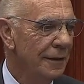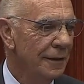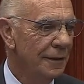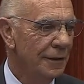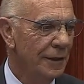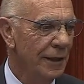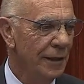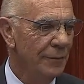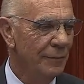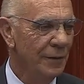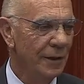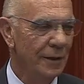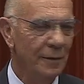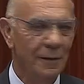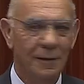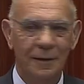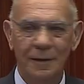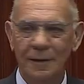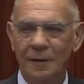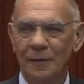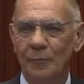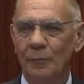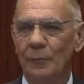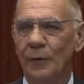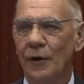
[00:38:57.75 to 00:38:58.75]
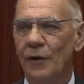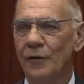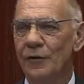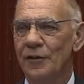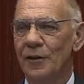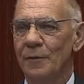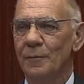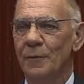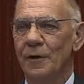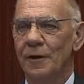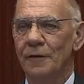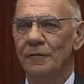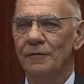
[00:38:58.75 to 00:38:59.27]
keeping both
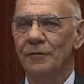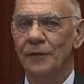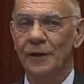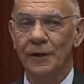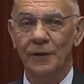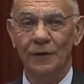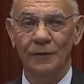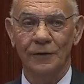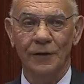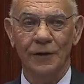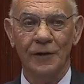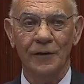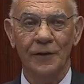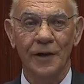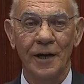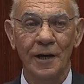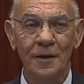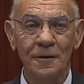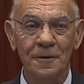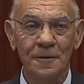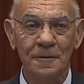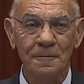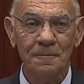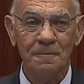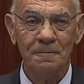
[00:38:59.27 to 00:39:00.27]
of my feet on the ground.